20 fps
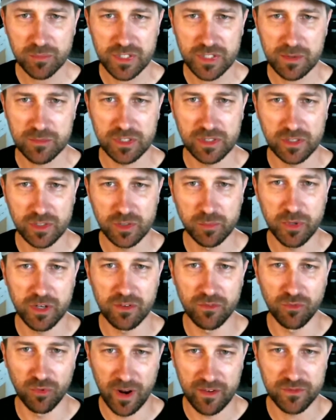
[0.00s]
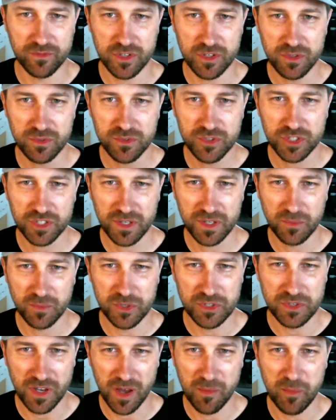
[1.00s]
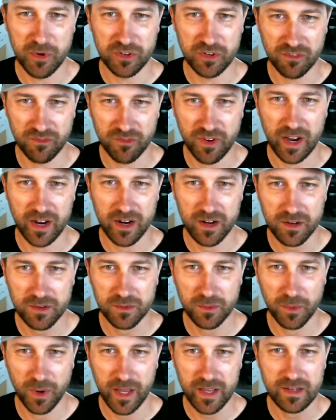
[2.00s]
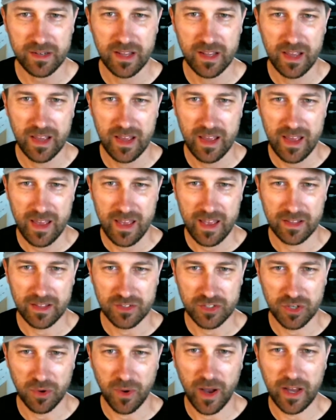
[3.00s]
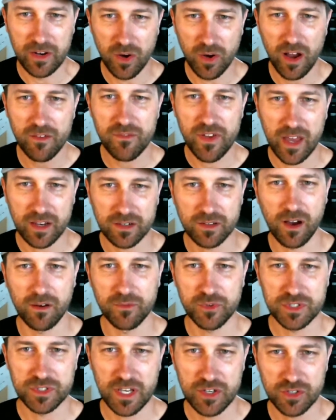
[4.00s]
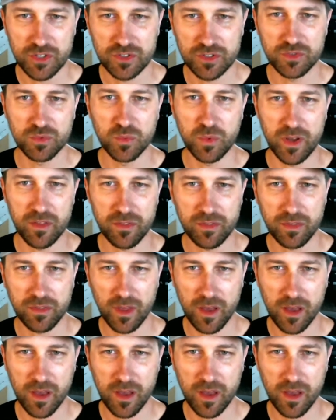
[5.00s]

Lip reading: maybe even sometimes a little bit of refuge when you come under fire, right? And so I know I've had conversations with